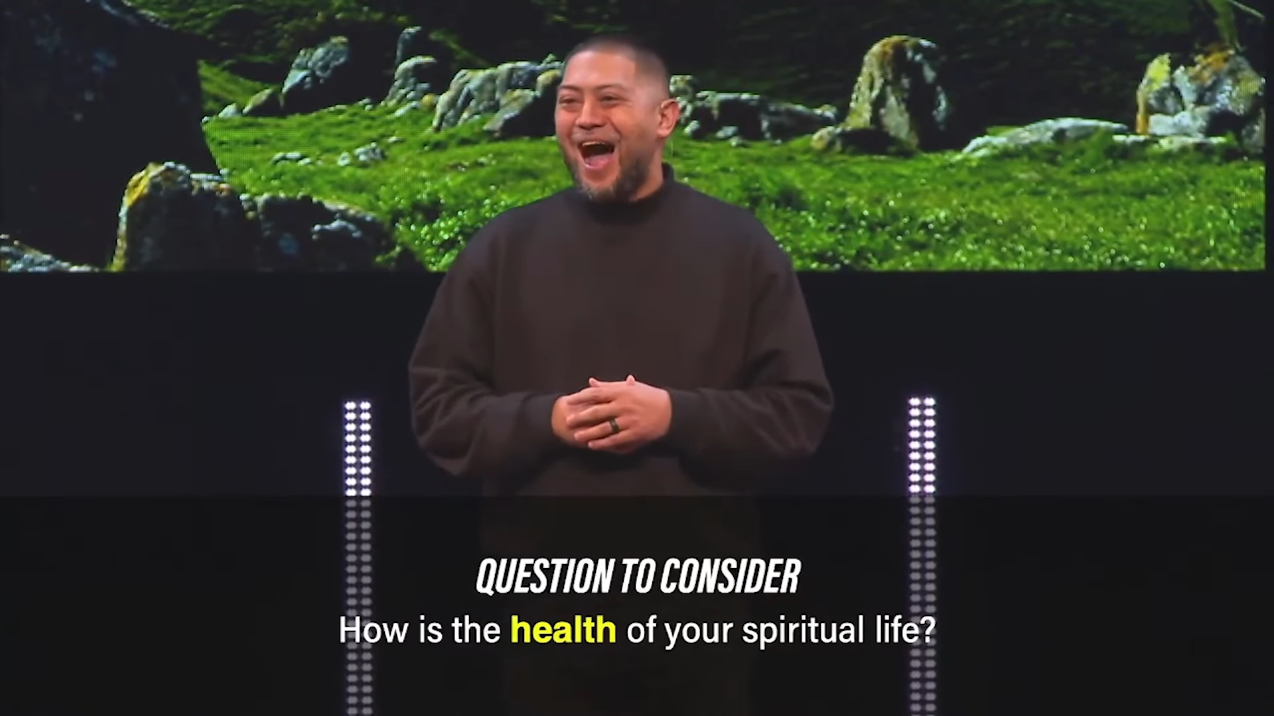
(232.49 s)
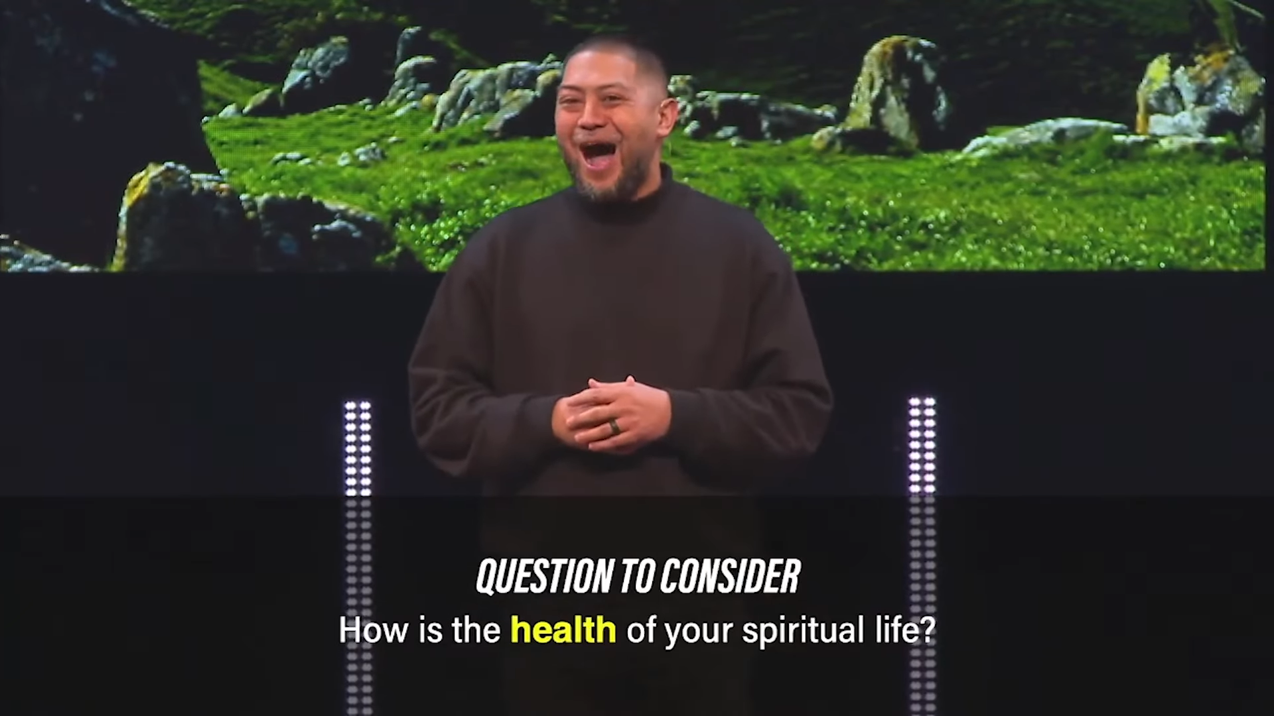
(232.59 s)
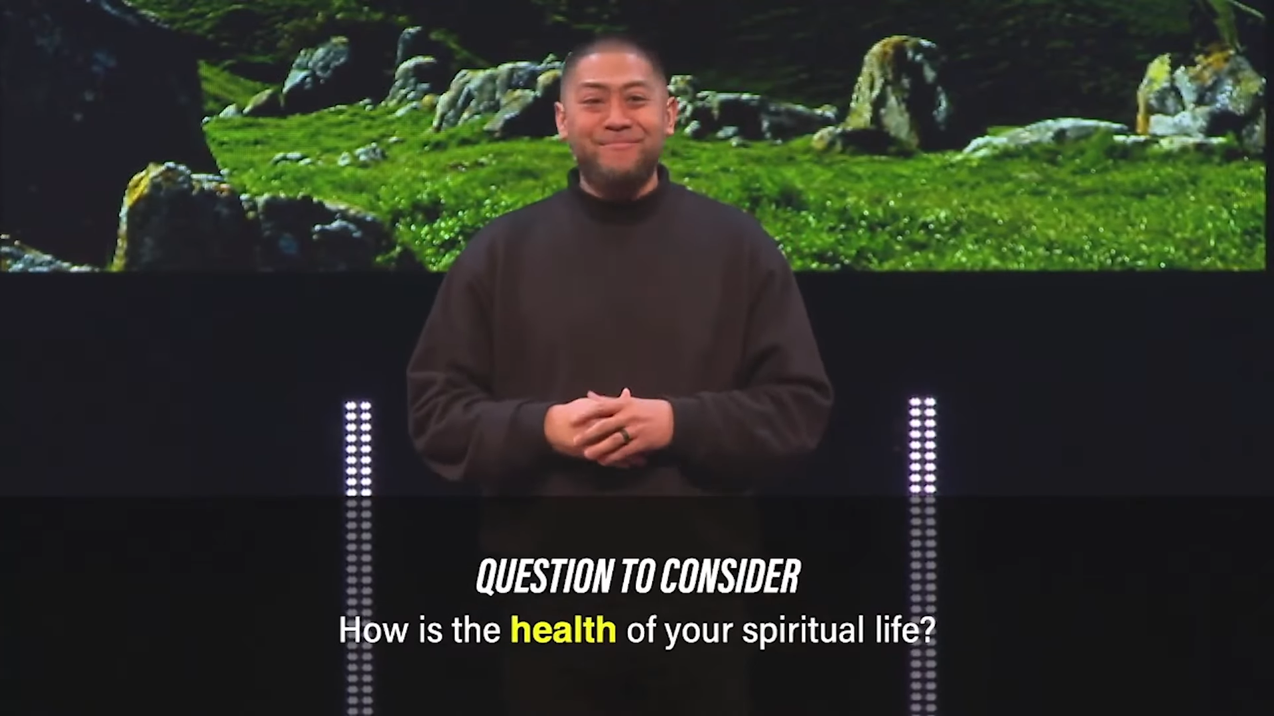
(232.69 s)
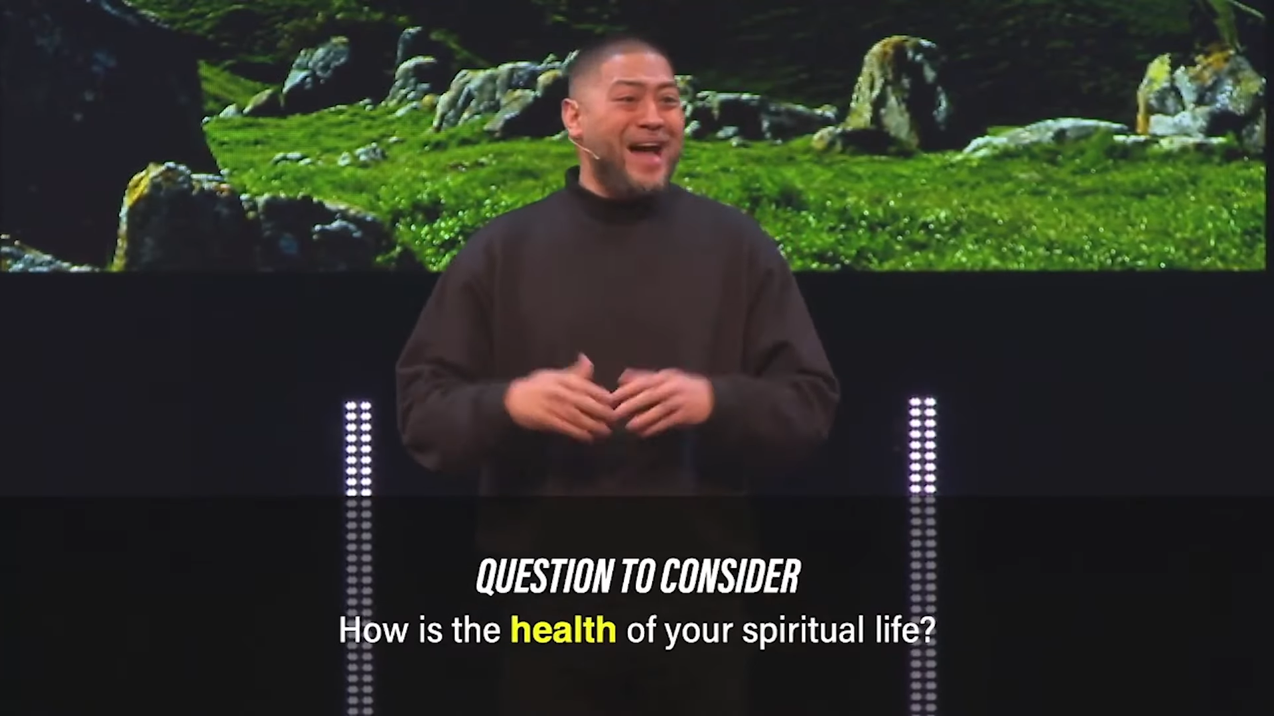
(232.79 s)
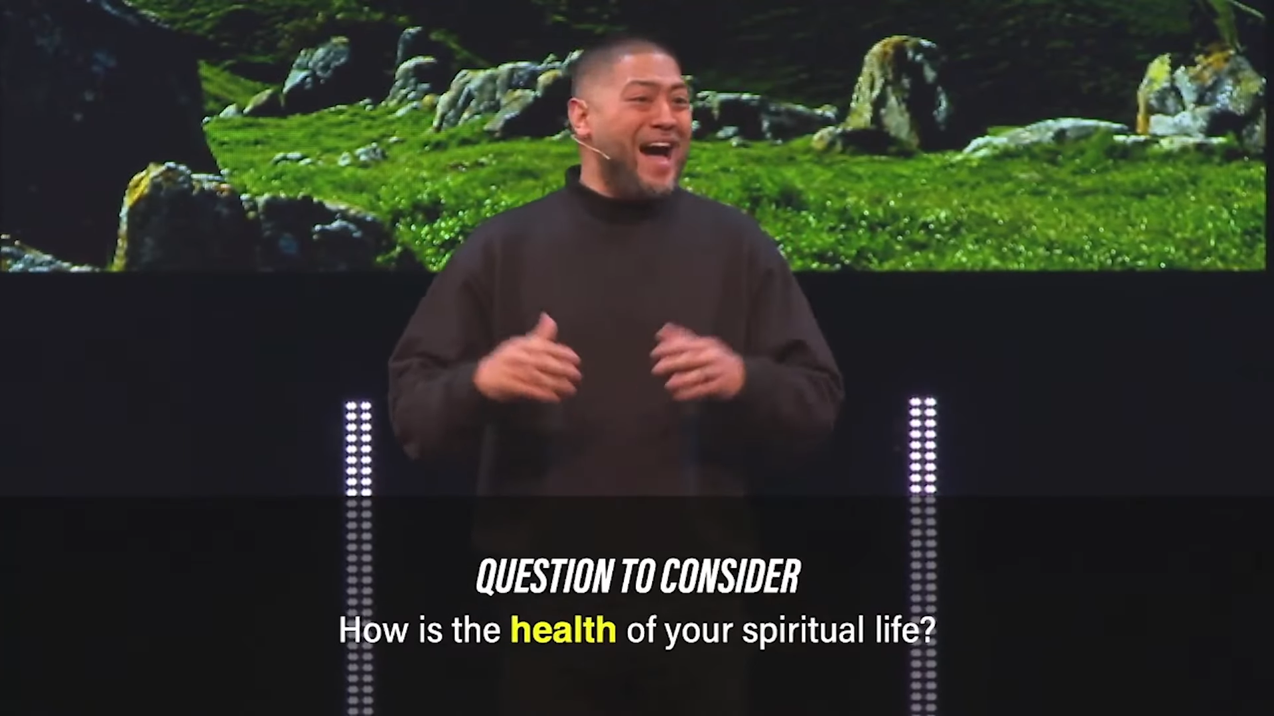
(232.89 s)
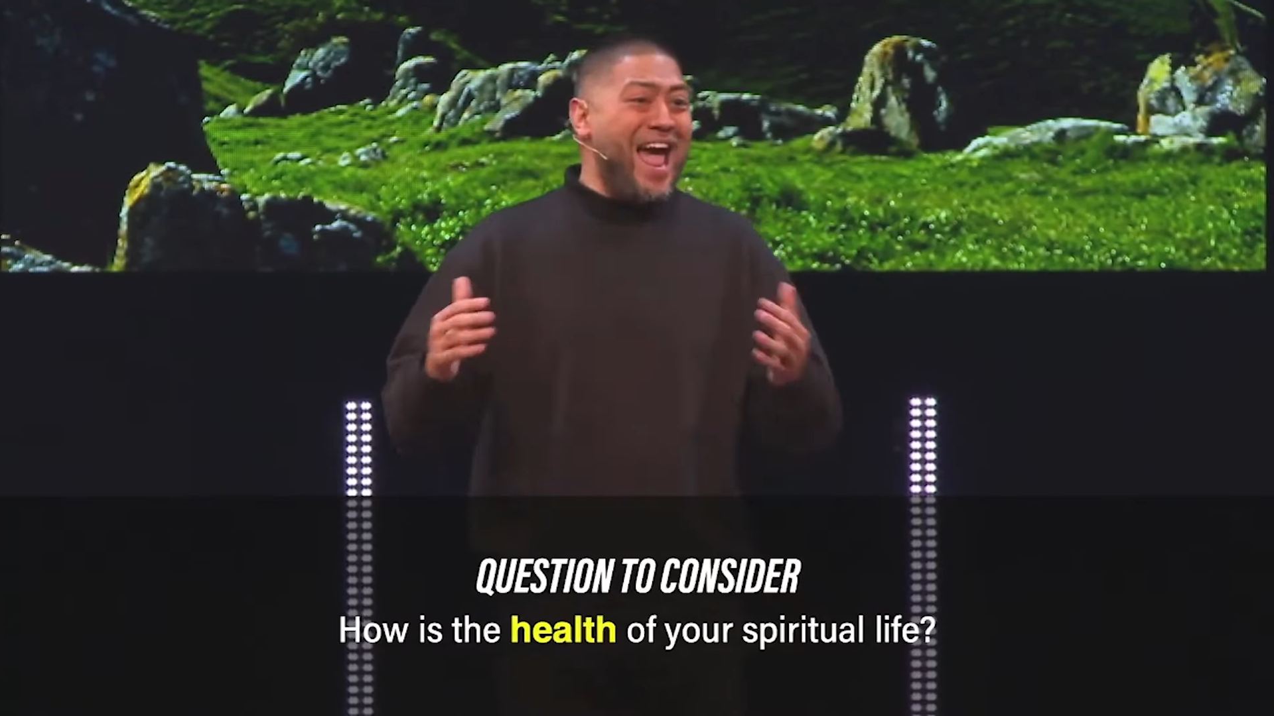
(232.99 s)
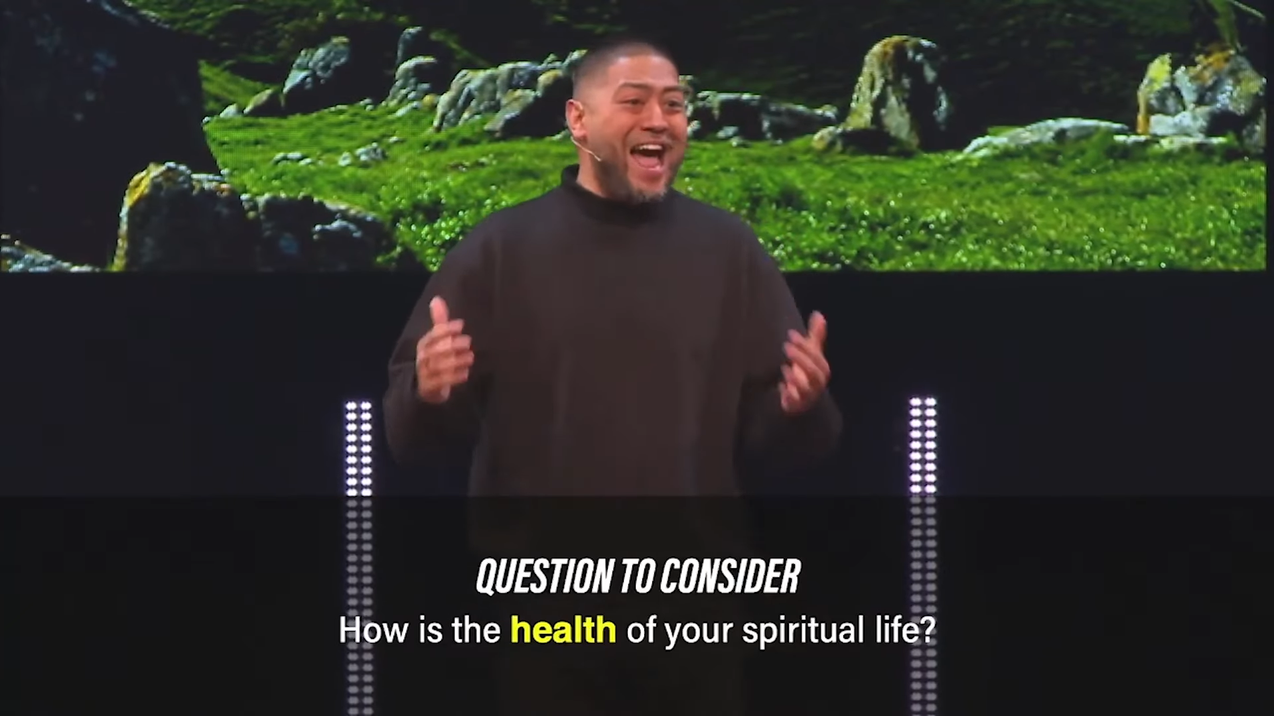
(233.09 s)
I'm not